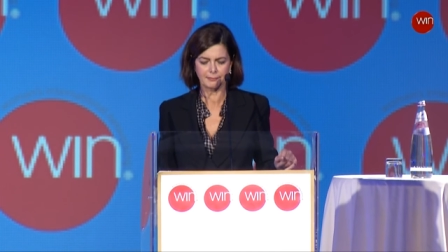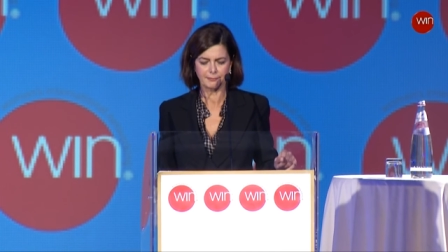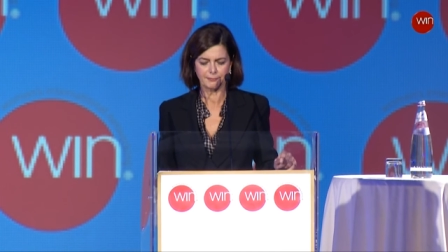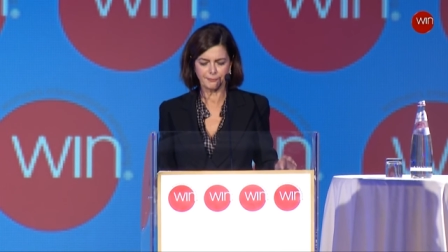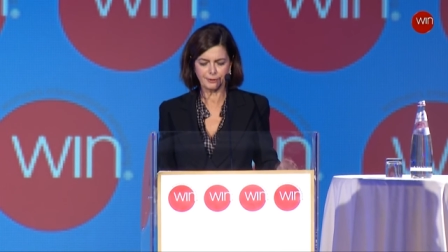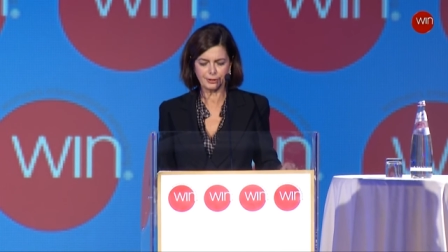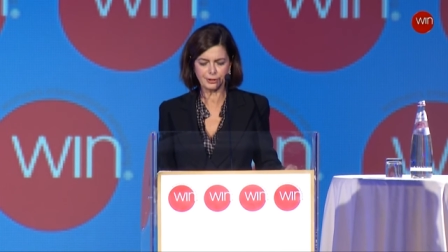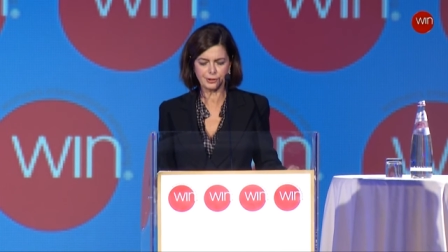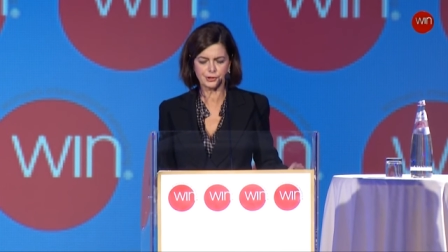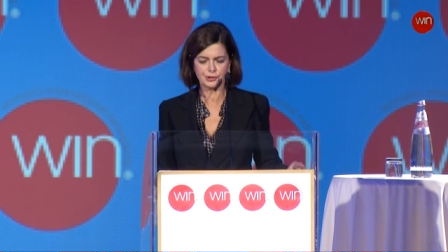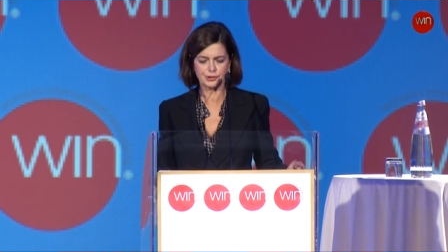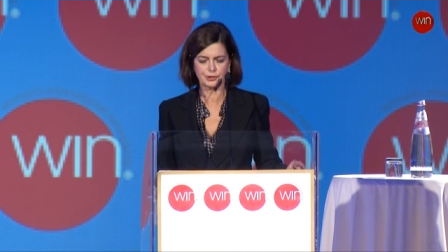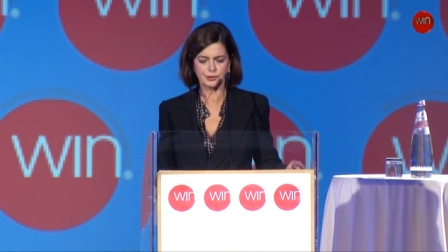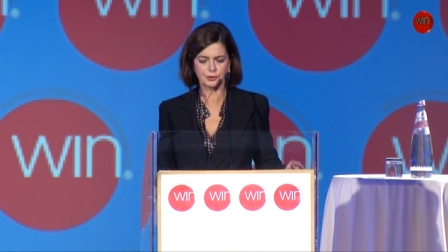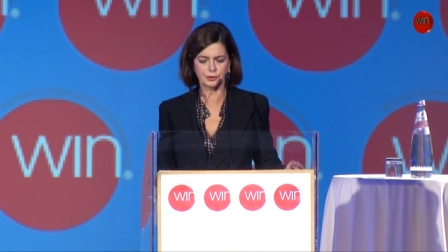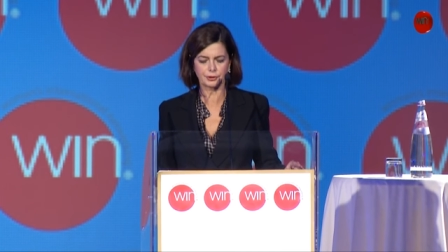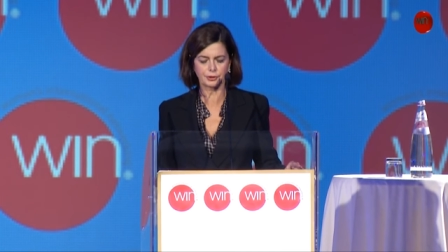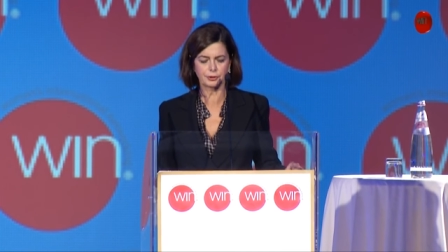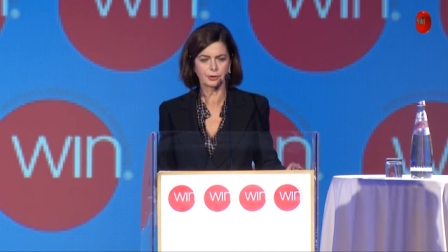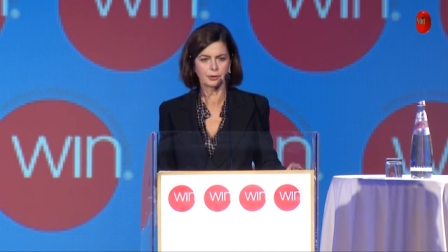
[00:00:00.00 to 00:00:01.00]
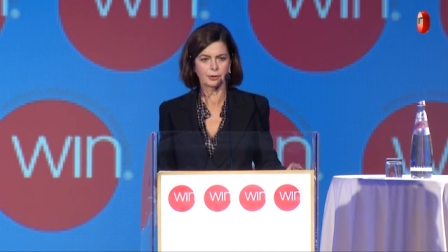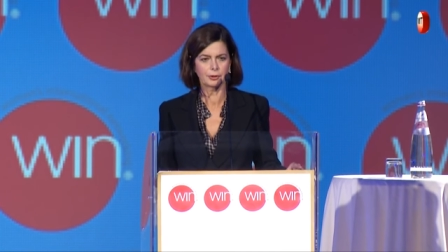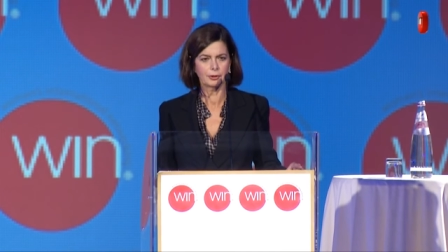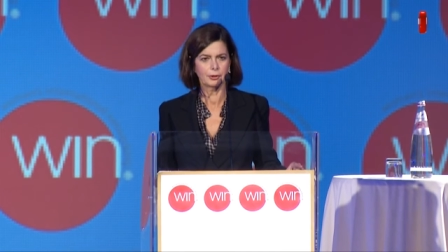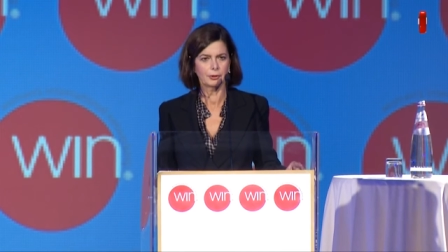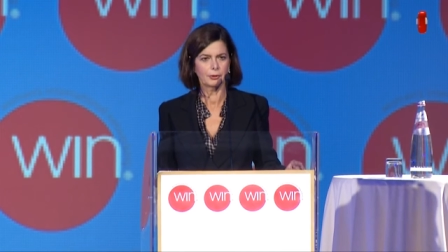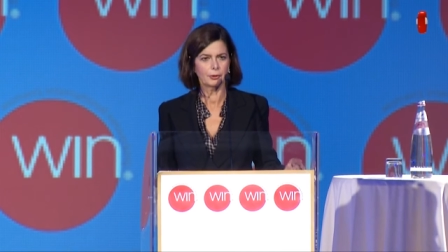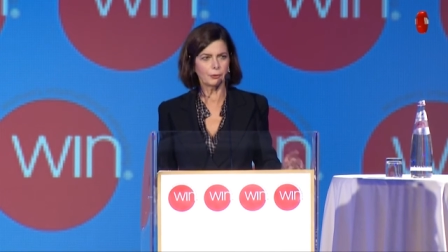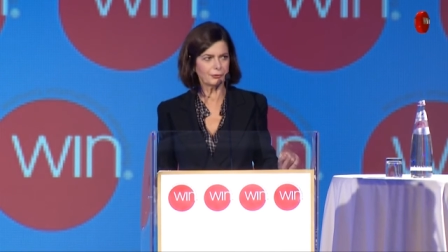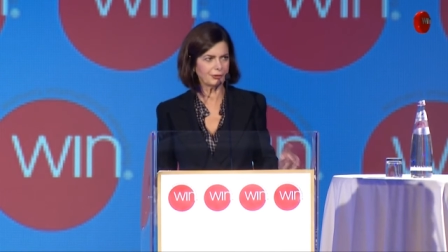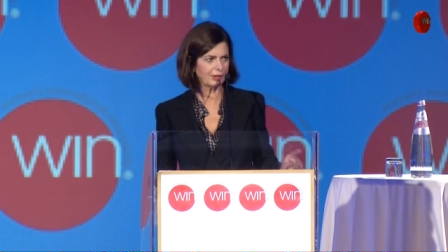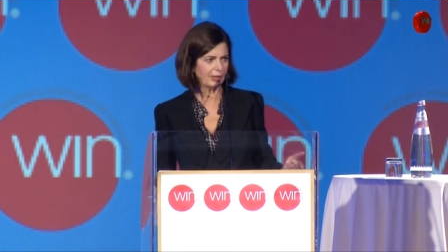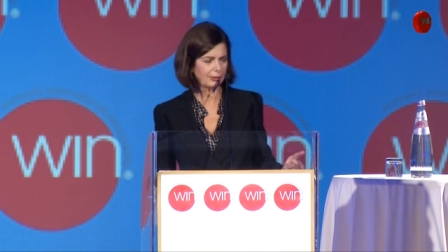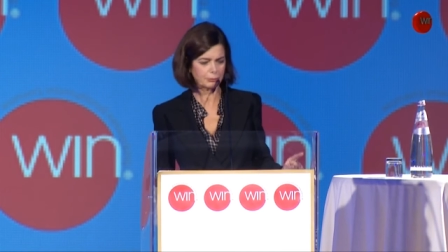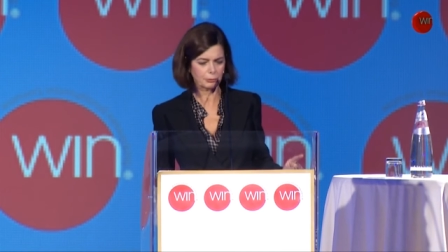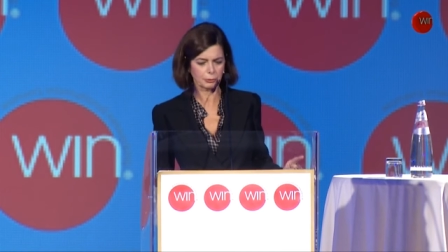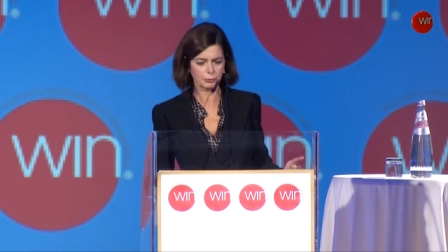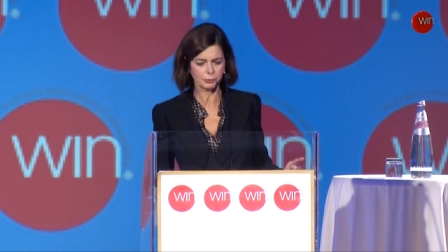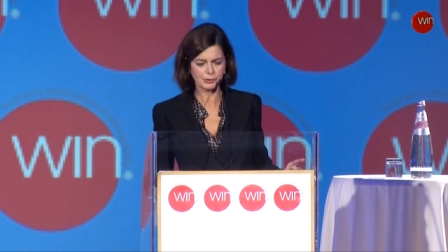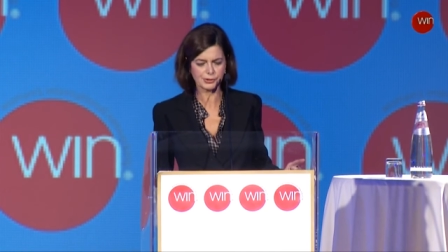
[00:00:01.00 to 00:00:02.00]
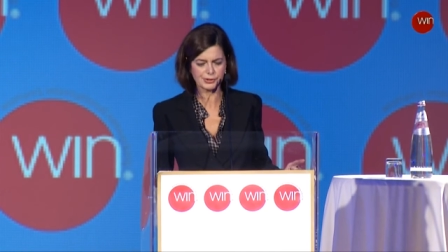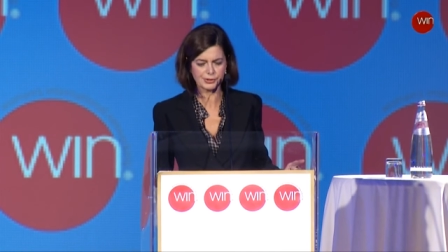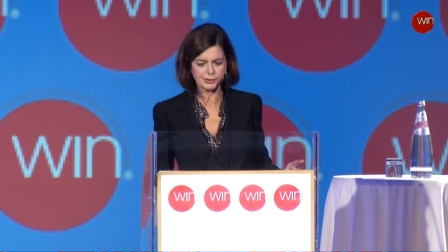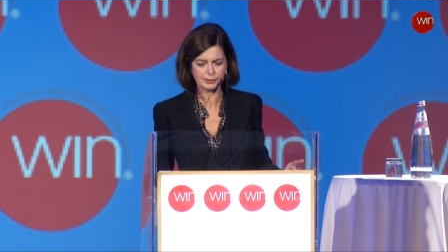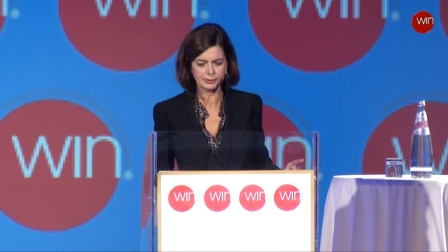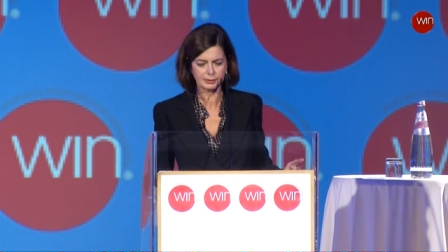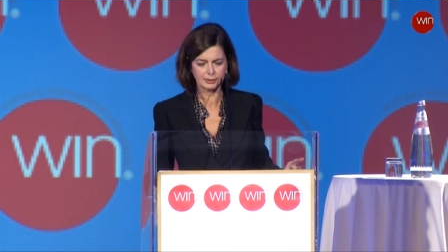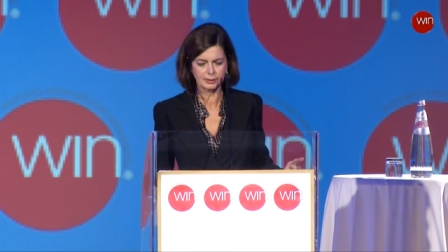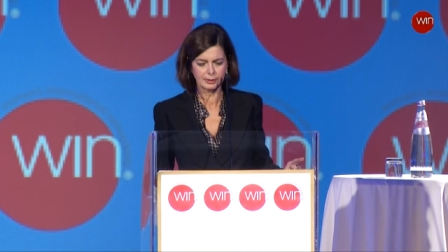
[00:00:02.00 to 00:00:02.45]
version of their roles.